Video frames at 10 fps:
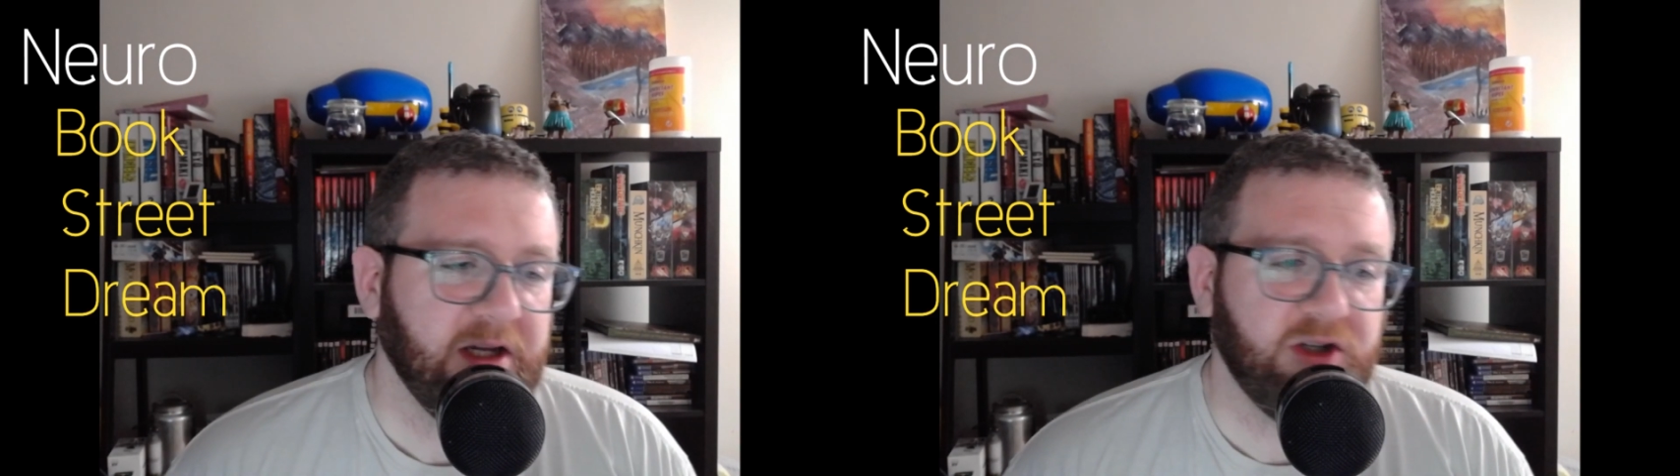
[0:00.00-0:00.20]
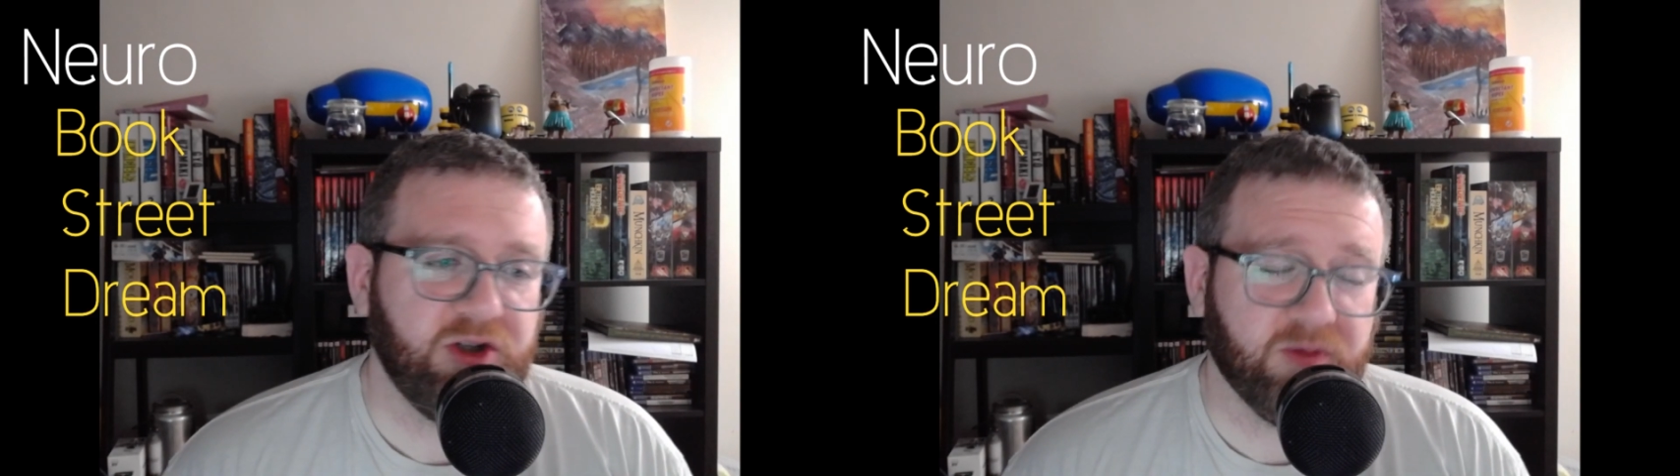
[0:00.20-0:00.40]

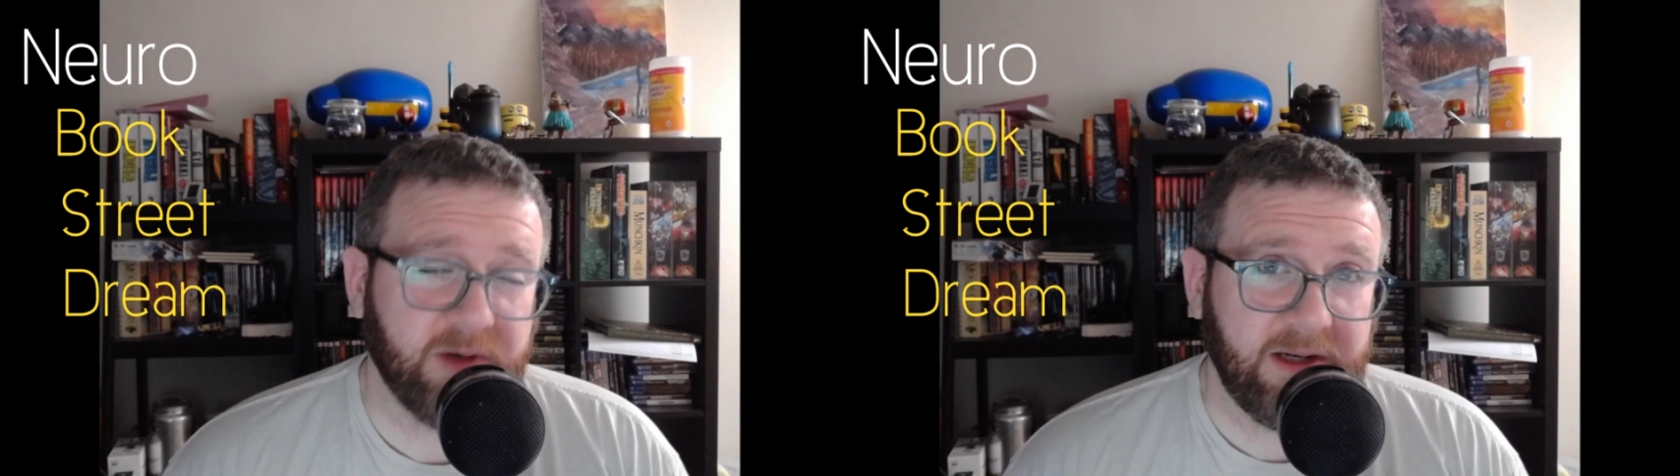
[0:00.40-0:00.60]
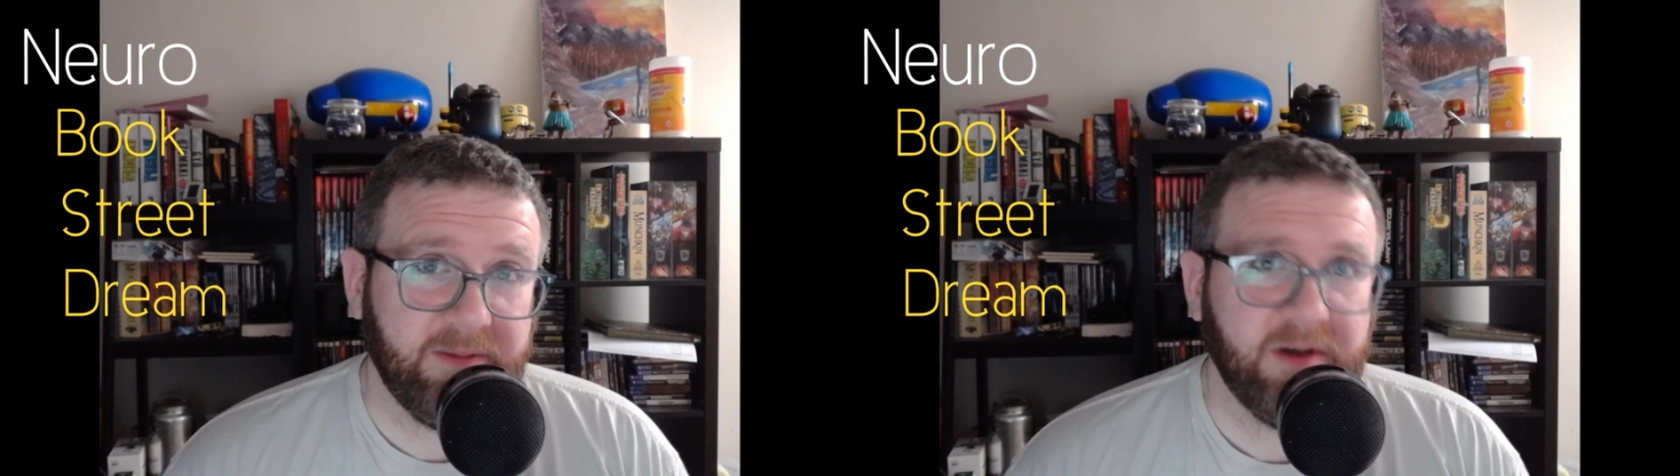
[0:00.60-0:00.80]

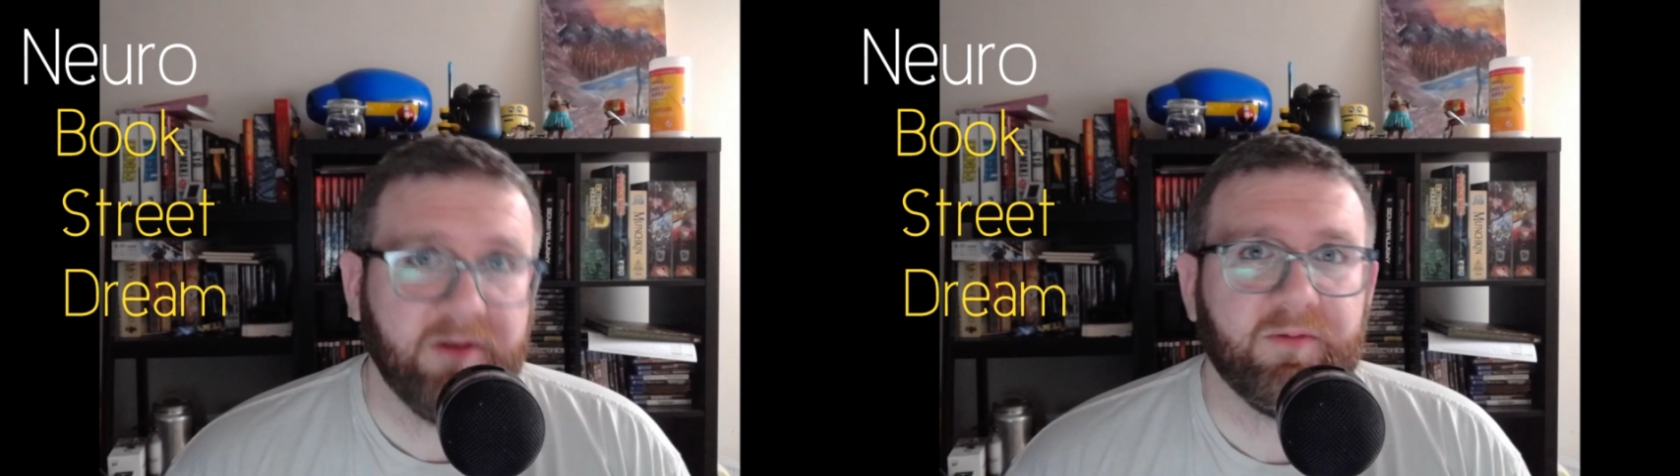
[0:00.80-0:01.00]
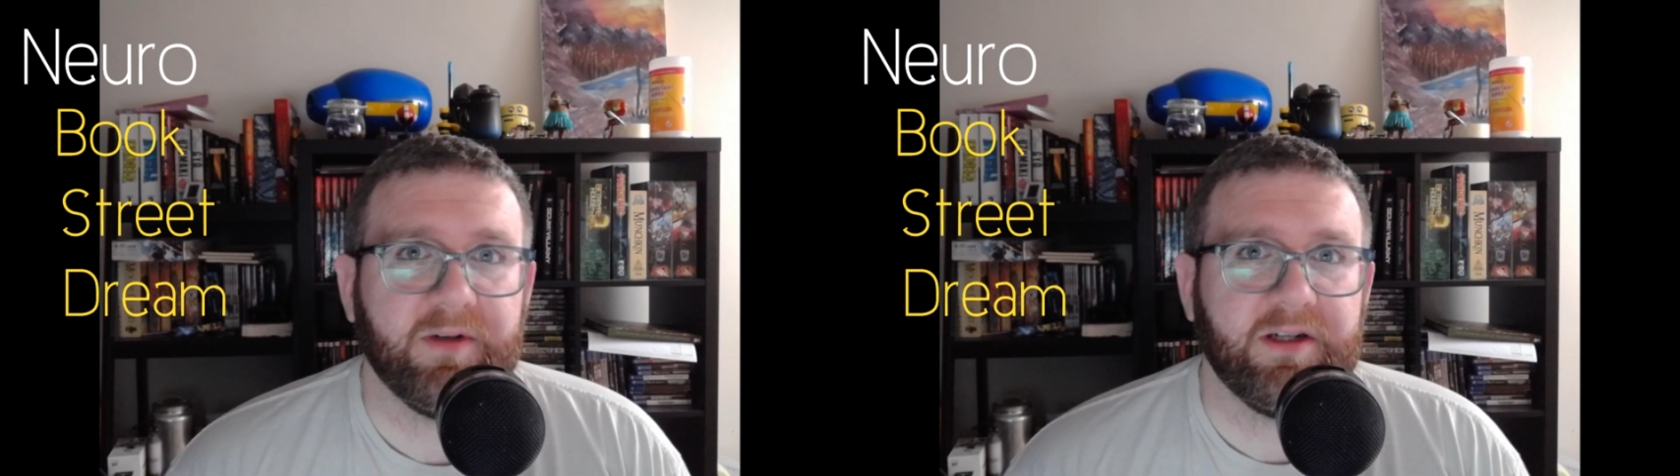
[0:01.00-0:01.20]
dream,
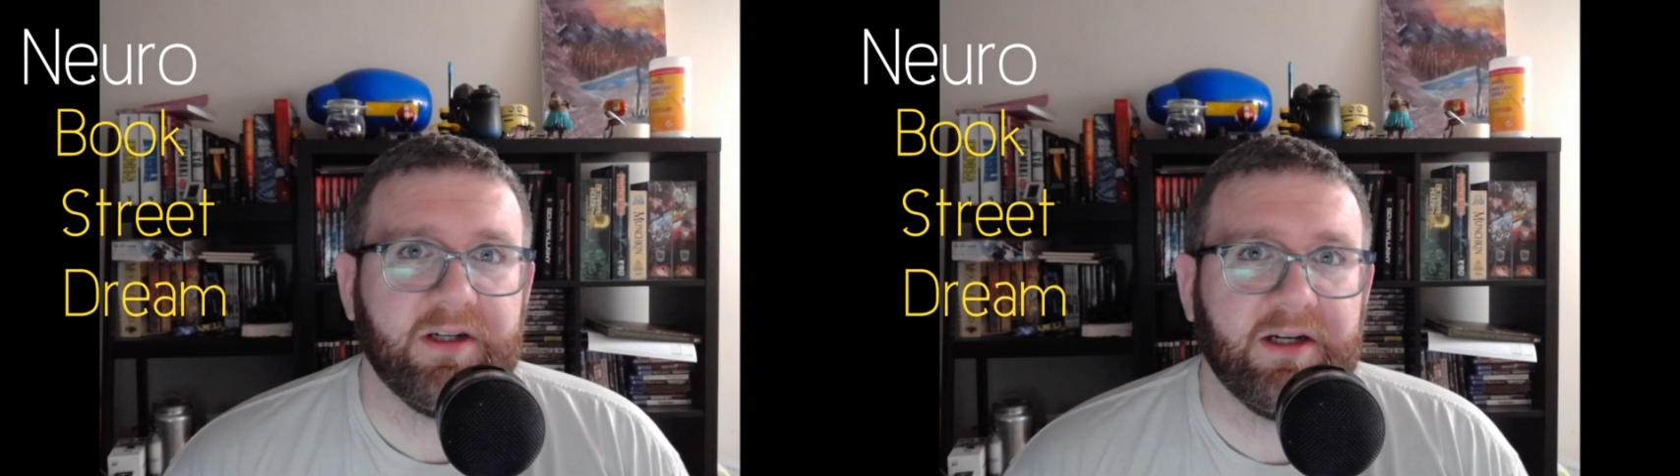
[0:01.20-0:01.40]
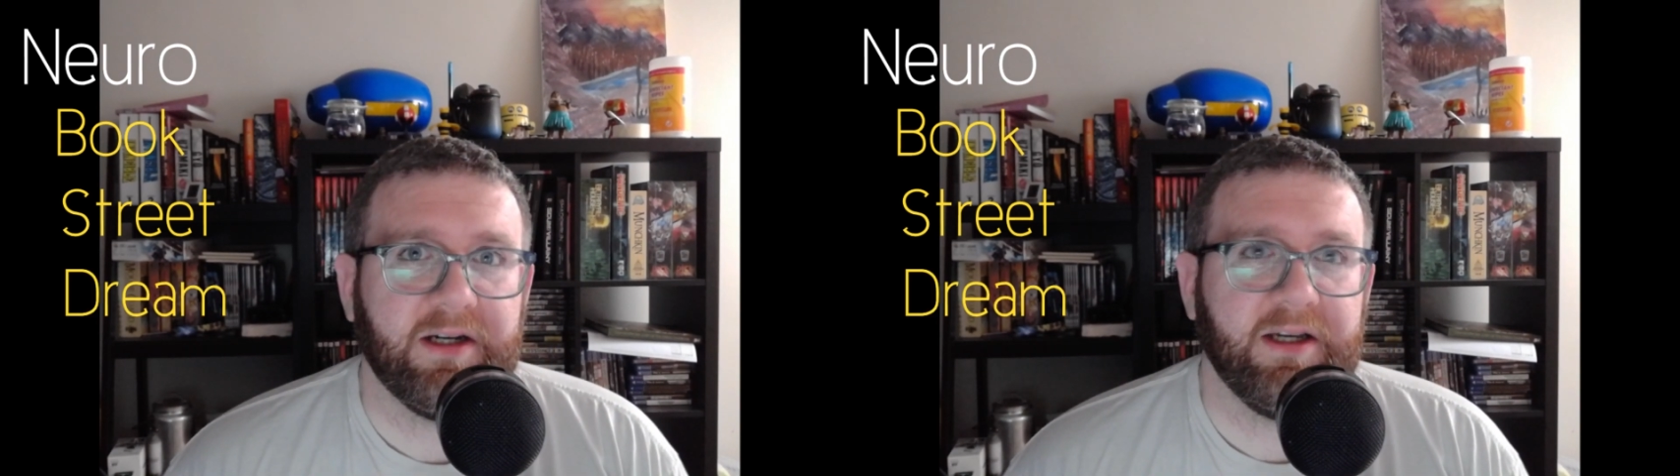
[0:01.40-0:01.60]
which
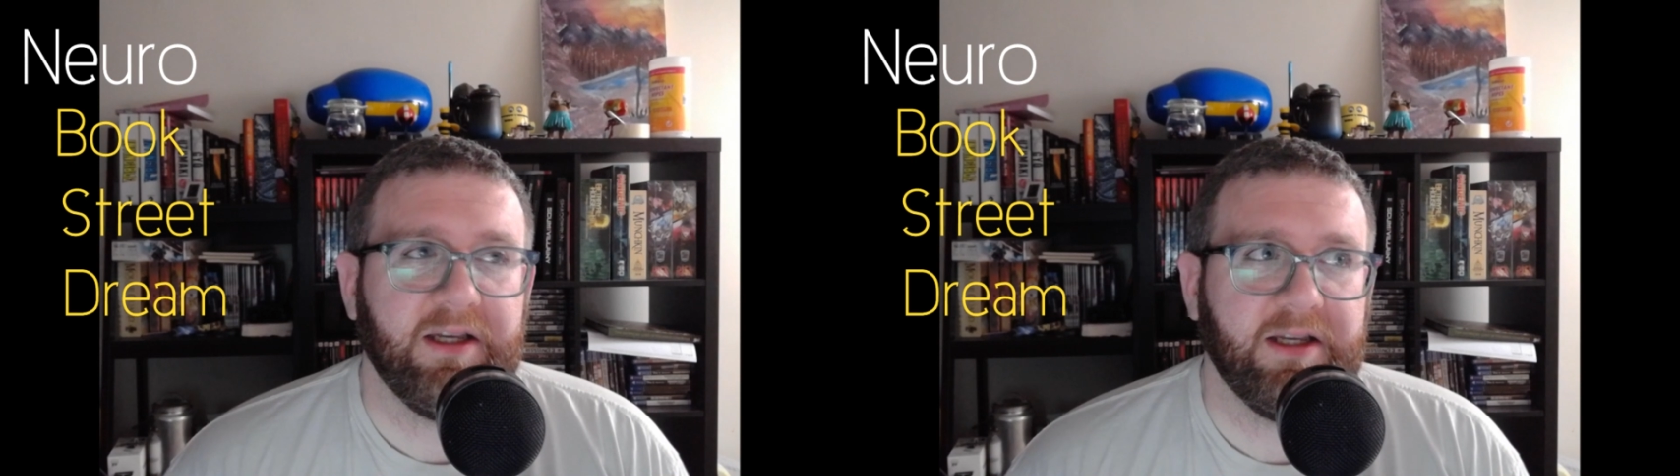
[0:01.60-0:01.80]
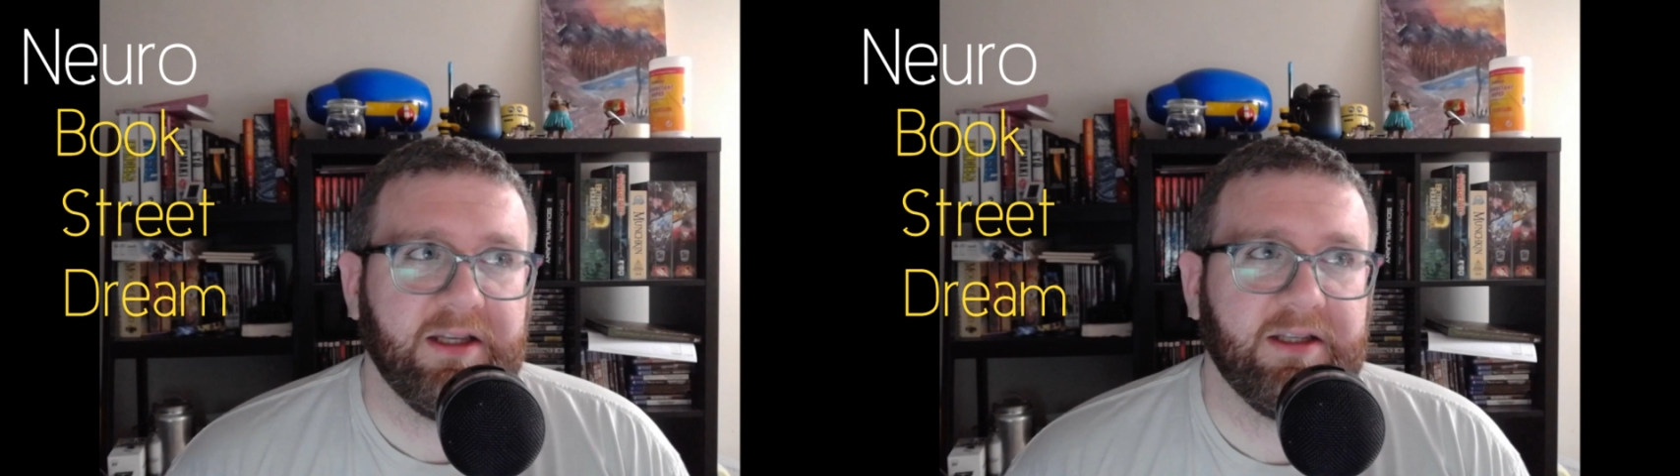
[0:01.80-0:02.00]

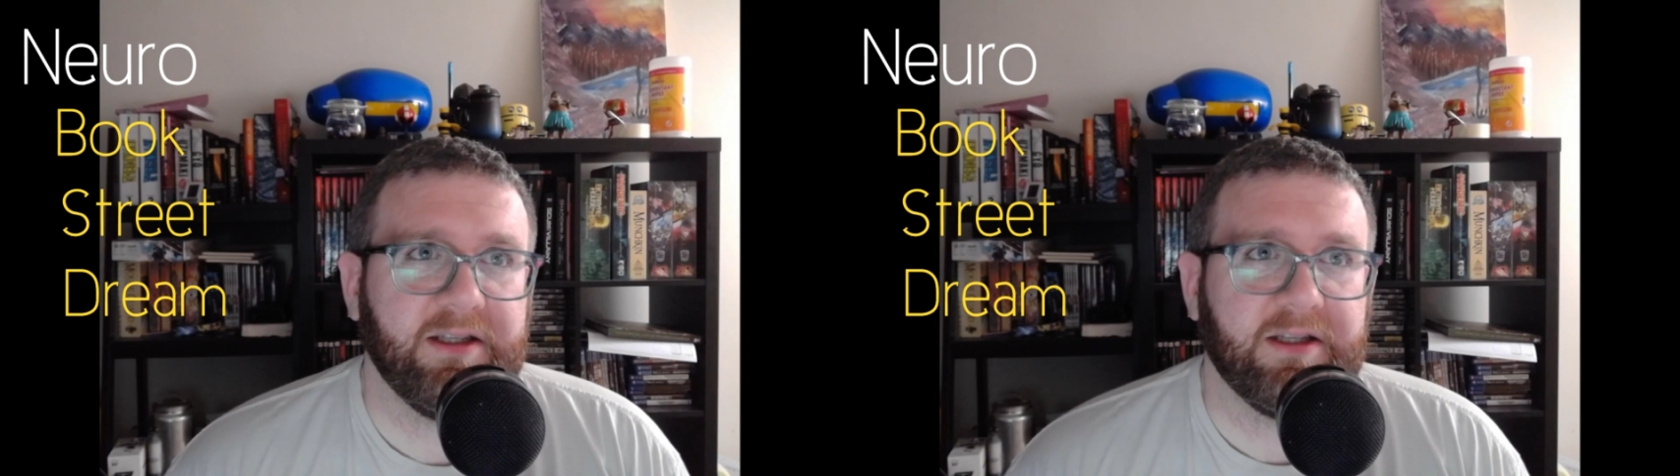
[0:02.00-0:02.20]
is,